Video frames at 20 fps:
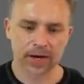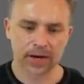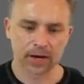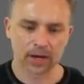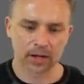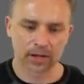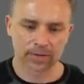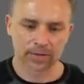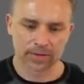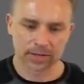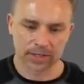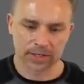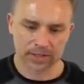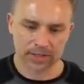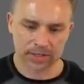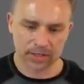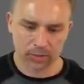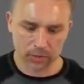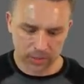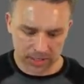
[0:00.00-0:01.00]
all of this.
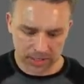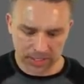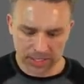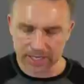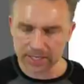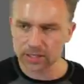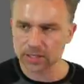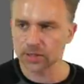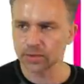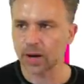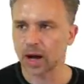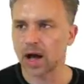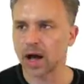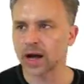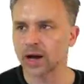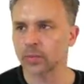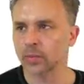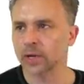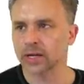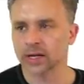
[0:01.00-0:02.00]
So what did I do?
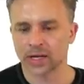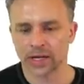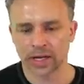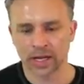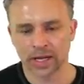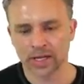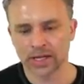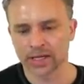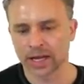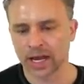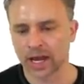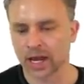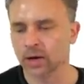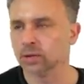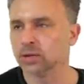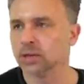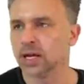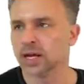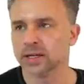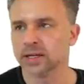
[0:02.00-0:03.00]
I went ahead and
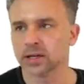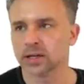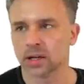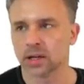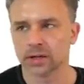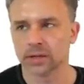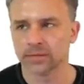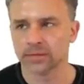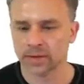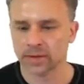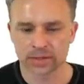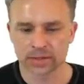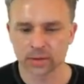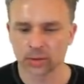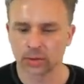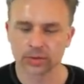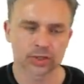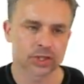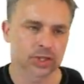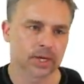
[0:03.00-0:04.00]
outlined all of this
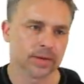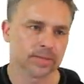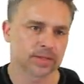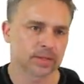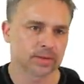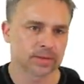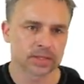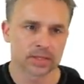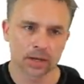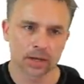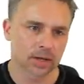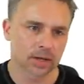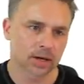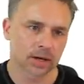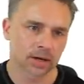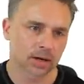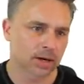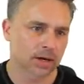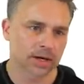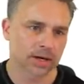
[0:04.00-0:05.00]
whole shape. So it's no
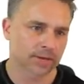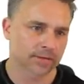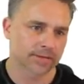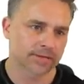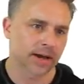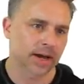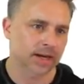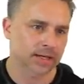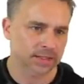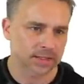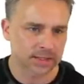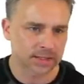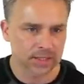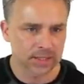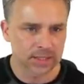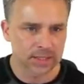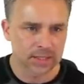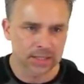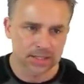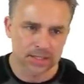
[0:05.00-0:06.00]
longer an effect.
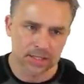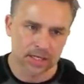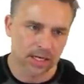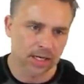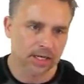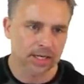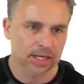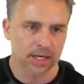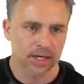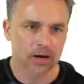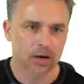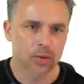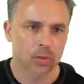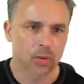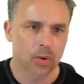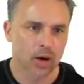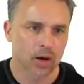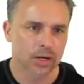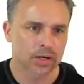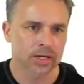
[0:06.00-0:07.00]
It's not gonna get all
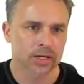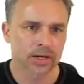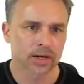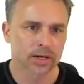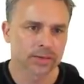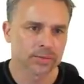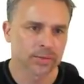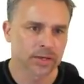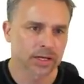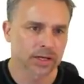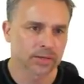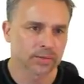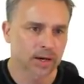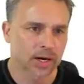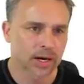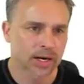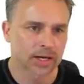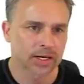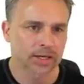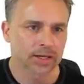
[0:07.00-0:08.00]
wonky on me,
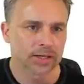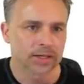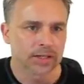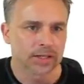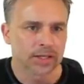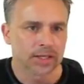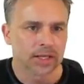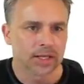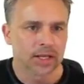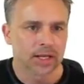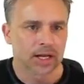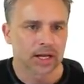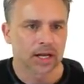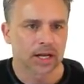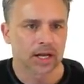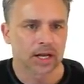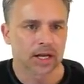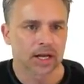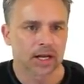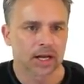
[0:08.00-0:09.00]
right?
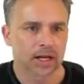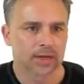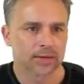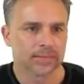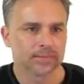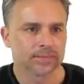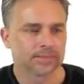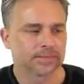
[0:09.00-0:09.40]
Um,